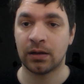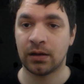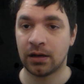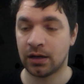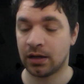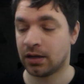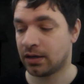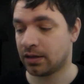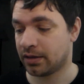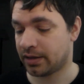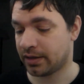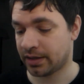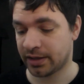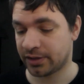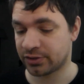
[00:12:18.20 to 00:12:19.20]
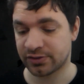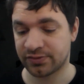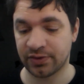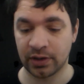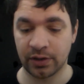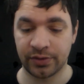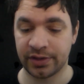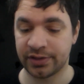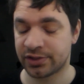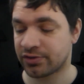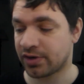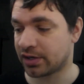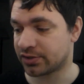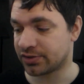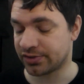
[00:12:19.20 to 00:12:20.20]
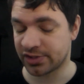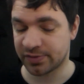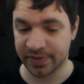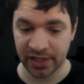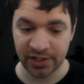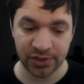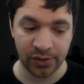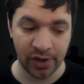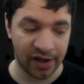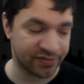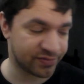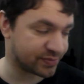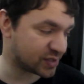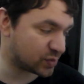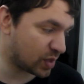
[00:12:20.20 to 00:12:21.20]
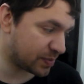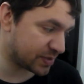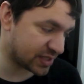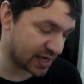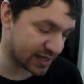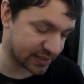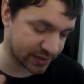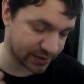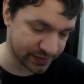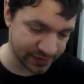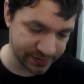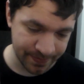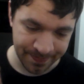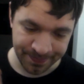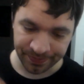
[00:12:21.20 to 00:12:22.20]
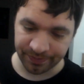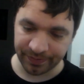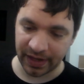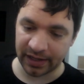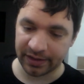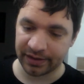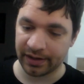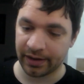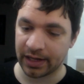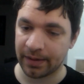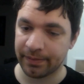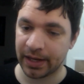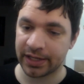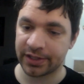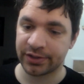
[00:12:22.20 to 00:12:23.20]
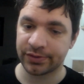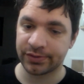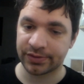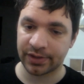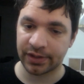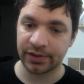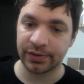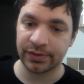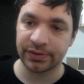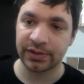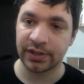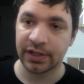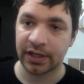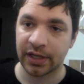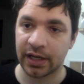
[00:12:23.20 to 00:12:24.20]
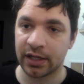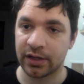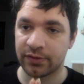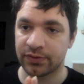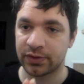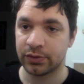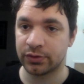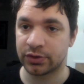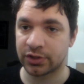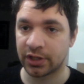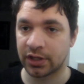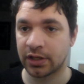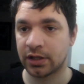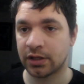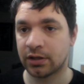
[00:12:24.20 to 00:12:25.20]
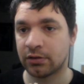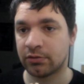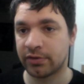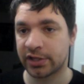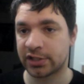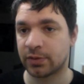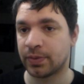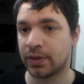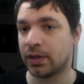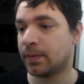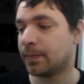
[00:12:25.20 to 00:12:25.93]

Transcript: and just follow the instructions, but I do have some sweet potatoes back there and I might use those in a future recipe.